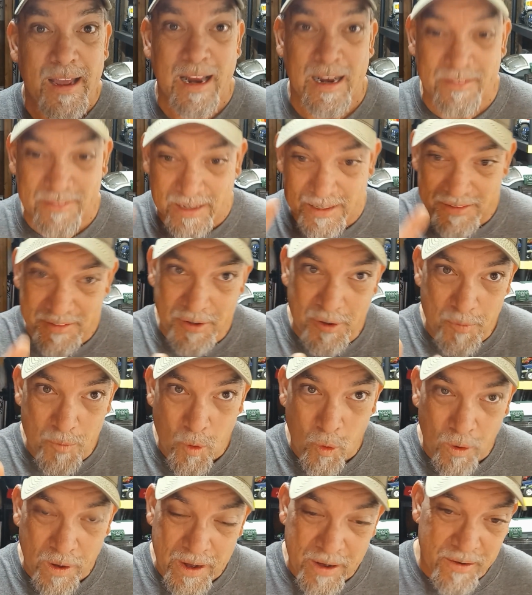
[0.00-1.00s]
I've got 2
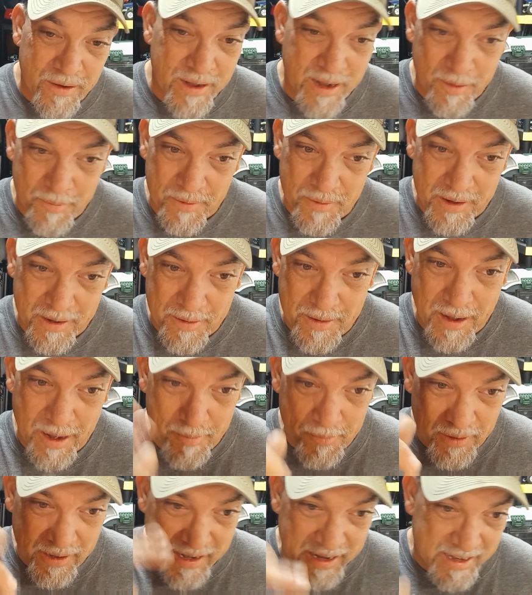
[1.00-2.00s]
more here that I'm gonna
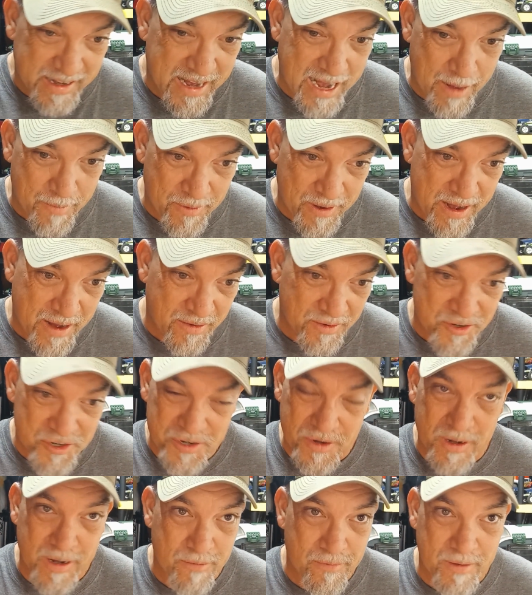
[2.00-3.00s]
get the camera down and
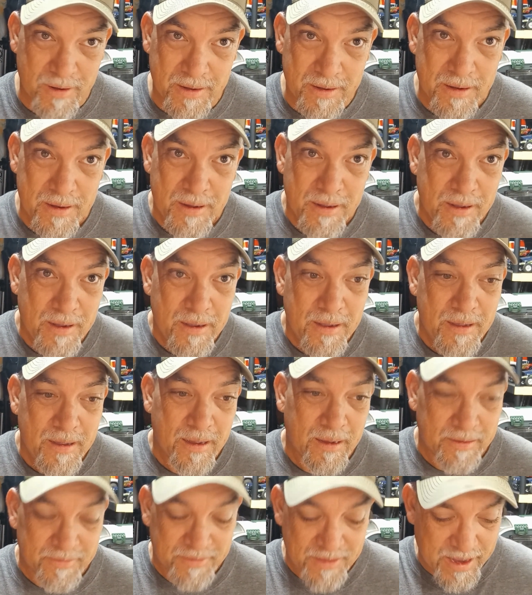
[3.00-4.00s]
show you what
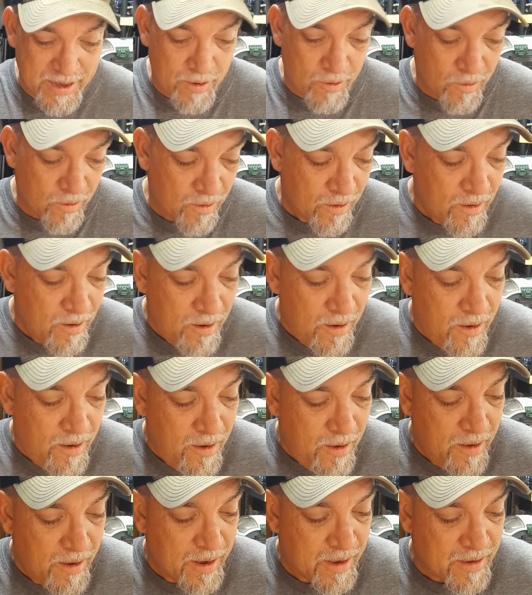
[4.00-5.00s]
they are,
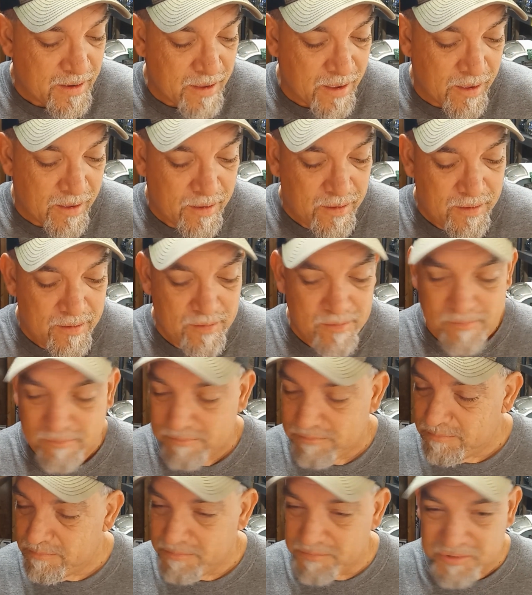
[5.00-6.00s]
and
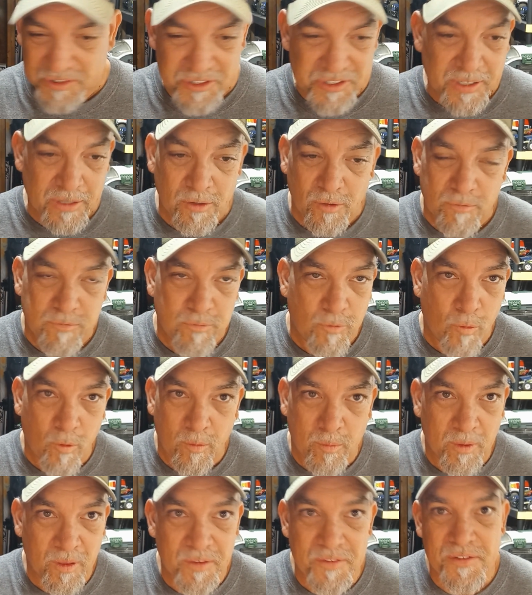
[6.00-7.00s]
still
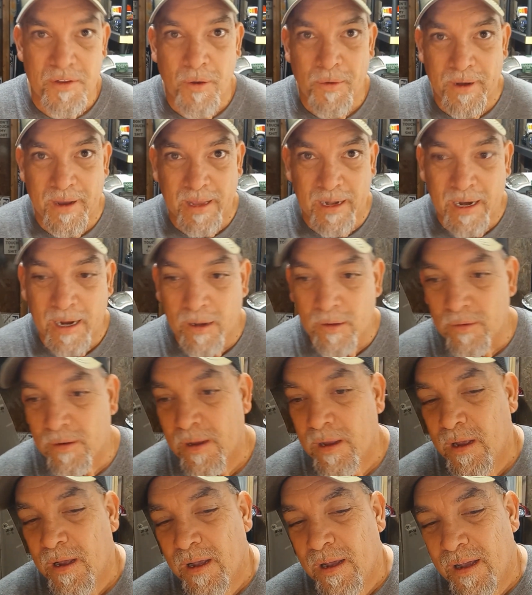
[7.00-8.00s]
affordable as all get out.
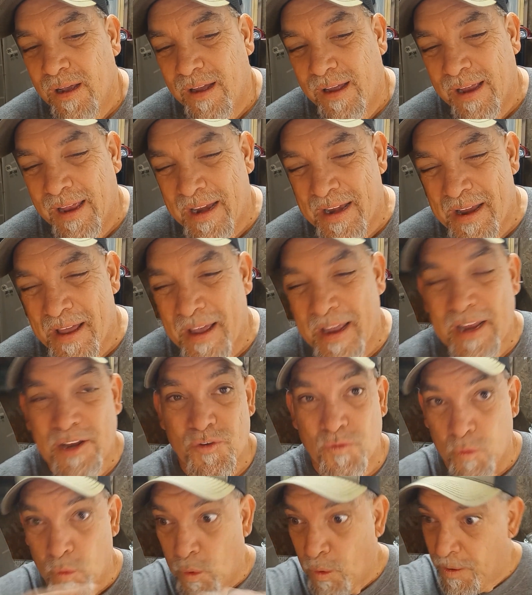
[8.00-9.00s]
And
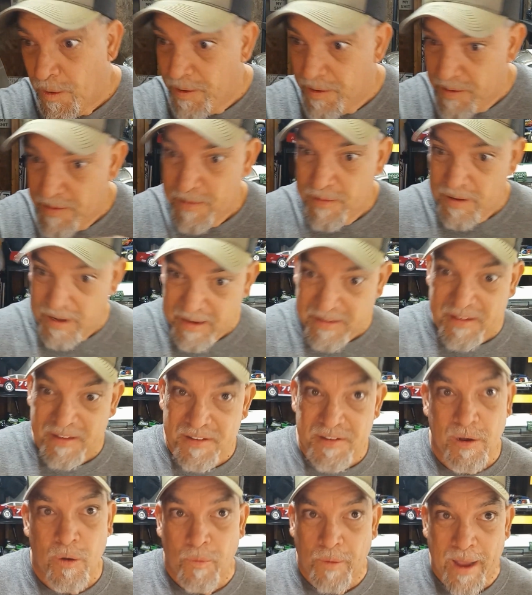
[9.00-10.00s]
each one is
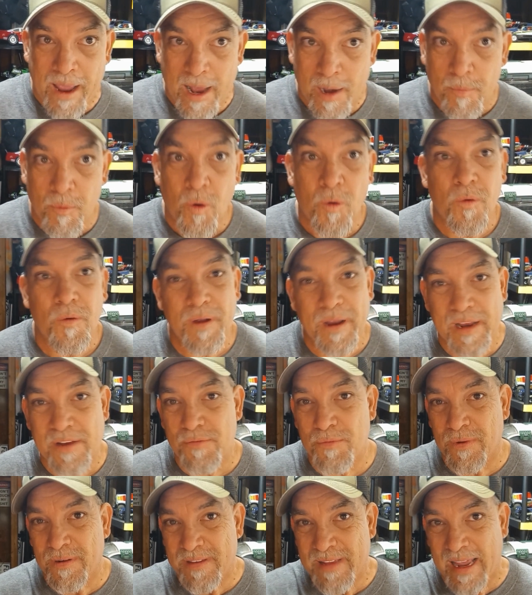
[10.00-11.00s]
its own animal.
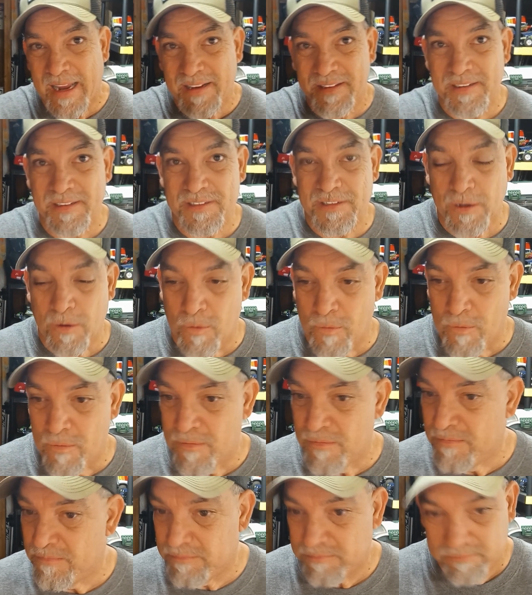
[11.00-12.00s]
Each one takes its own.